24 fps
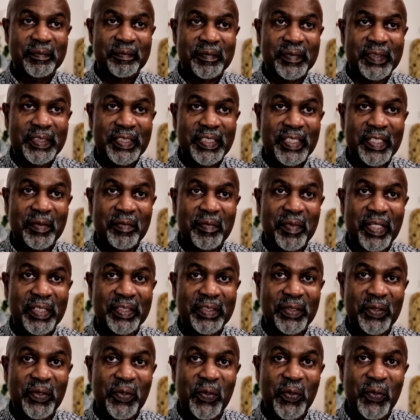seemed
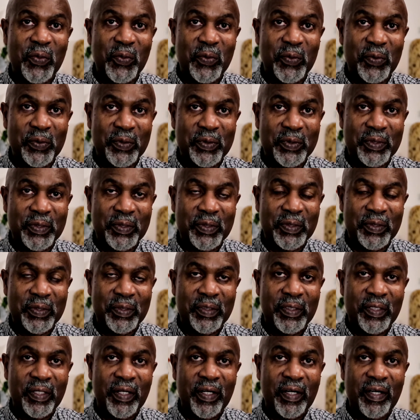as old
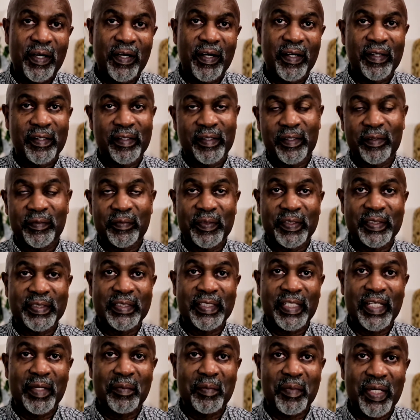or of the
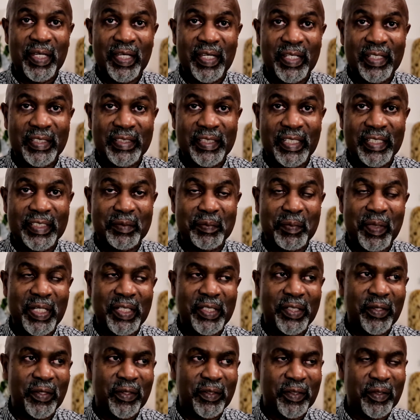same age as my
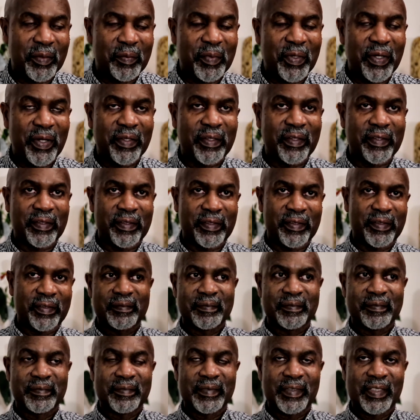younger brother.
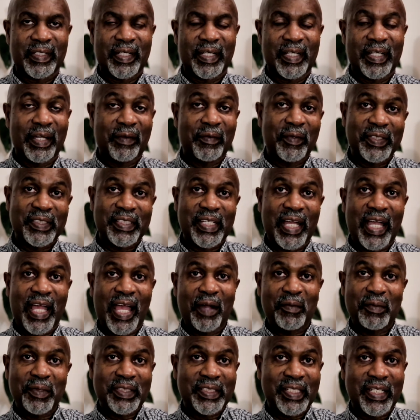I was kind
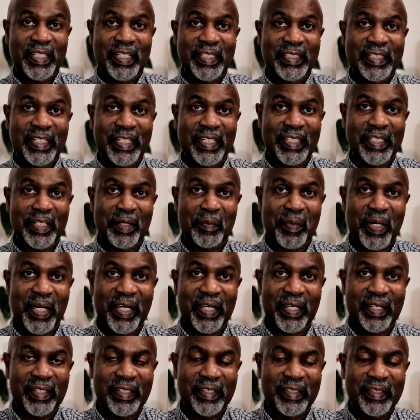of taken
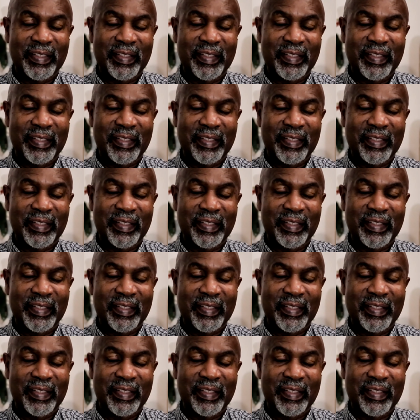aback.